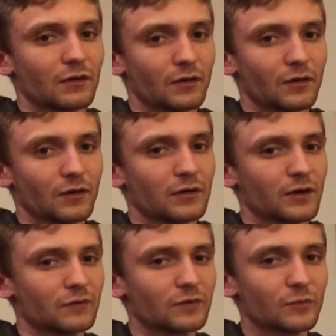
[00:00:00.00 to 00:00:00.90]
ugh,
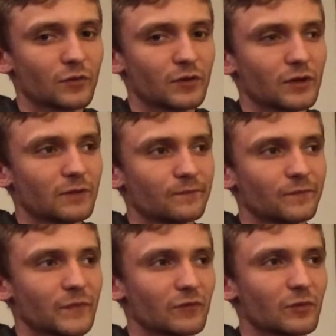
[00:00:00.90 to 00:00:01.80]
every morning,
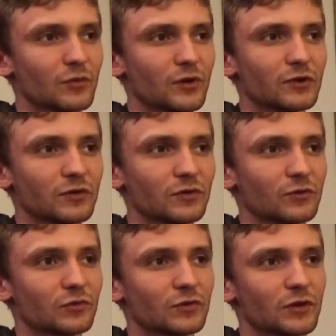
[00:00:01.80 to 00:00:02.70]
every morning dealing
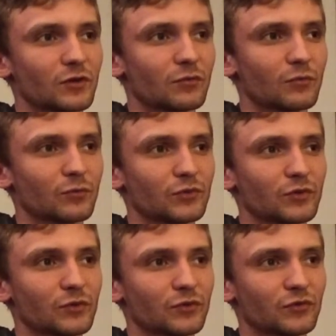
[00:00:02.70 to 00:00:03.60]
with, you know,
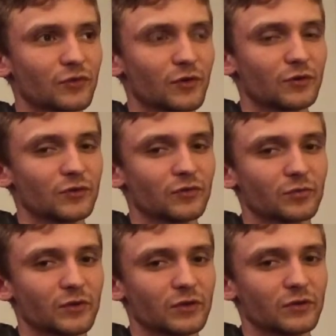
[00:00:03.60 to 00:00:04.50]
dealing with snow in the
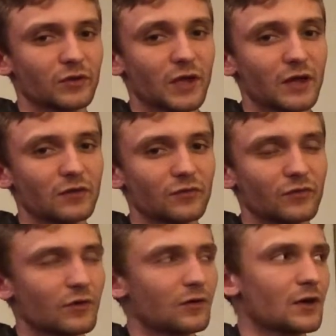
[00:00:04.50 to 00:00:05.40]
spring and, and the
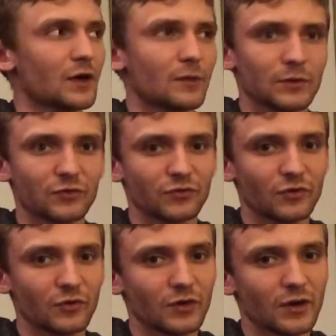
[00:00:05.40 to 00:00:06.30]
fall. It
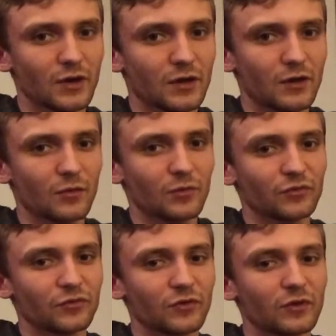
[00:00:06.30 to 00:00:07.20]
snowed in, it
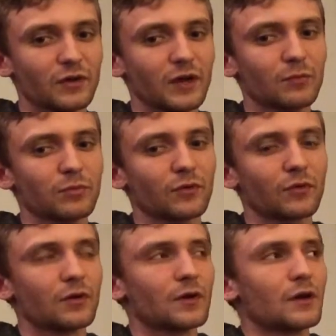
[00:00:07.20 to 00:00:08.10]
almost snowed in
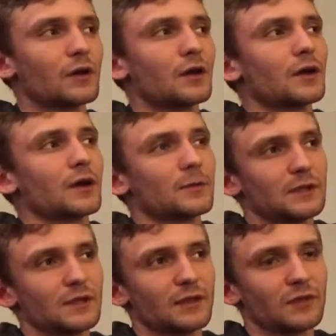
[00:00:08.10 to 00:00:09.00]
April. I
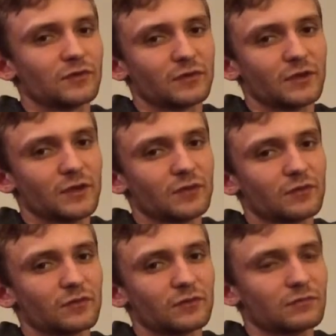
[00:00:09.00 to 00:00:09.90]
mean, that, that's the thing
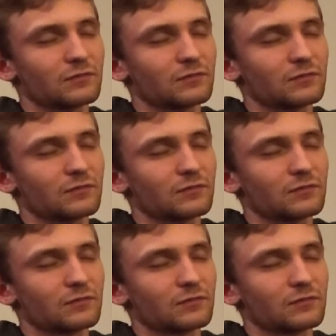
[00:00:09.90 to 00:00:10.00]
is,